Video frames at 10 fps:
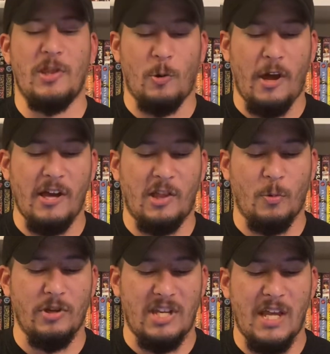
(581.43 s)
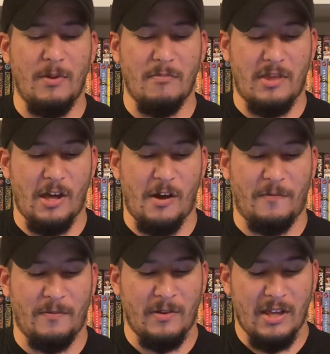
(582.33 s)
trying to redeem
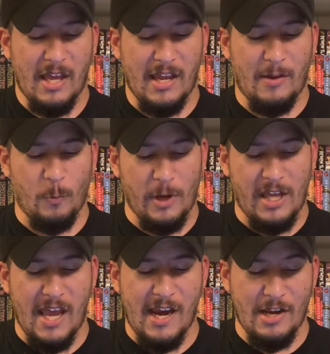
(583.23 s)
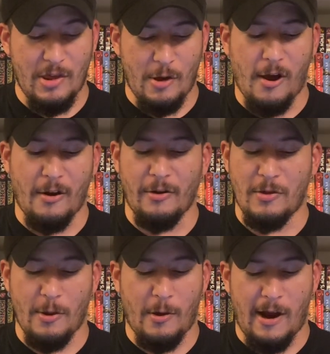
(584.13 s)
himself and regain his honor.
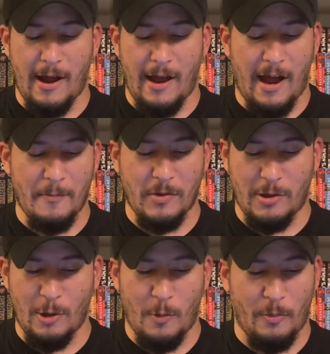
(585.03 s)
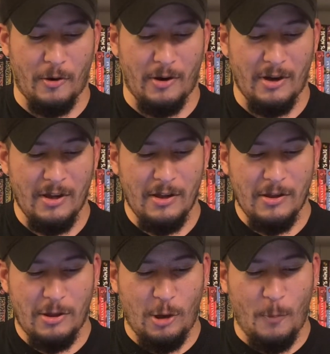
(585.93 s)
So I'm super
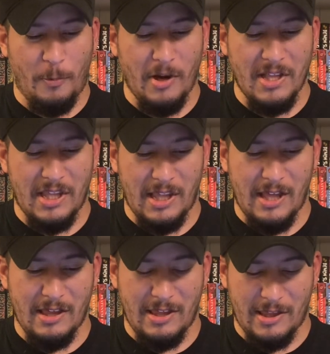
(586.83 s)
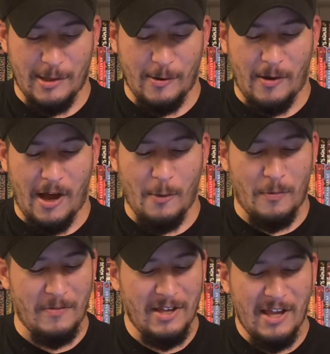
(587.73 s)
into this. So I'll
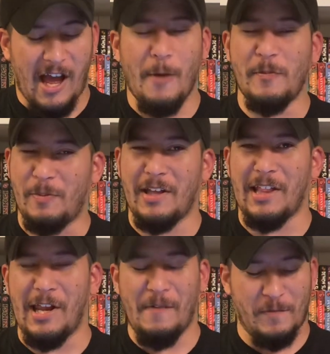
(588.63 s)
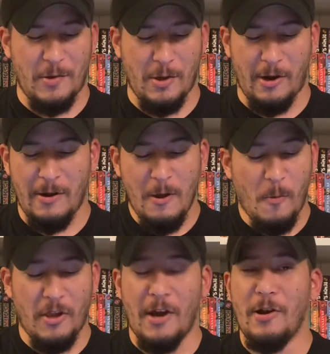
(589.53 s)
be picking that up for sure.
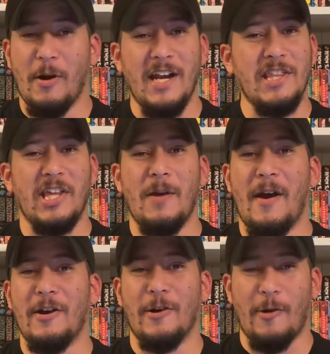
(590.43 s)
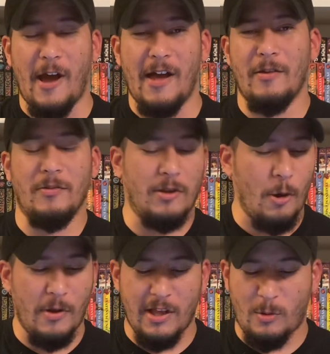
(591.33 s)
Whether I know anything about it or not,
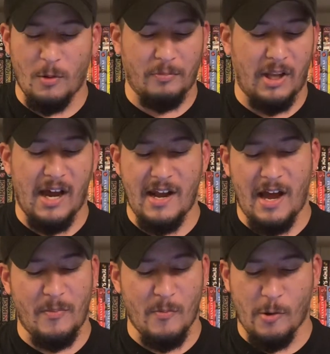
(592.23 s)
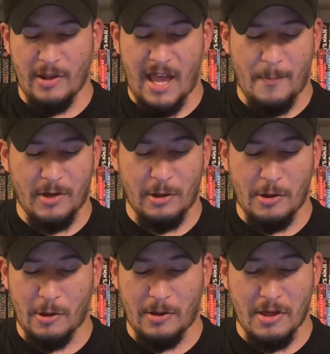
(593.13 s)
going into it blind, I'll be more than happy to do
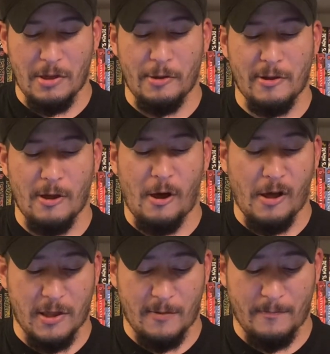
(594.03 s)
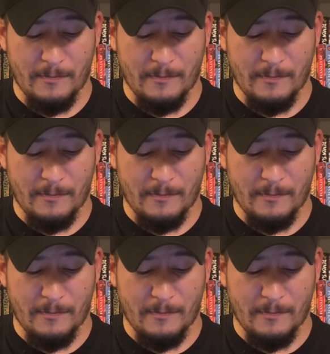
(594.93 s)
so because this looks awesome.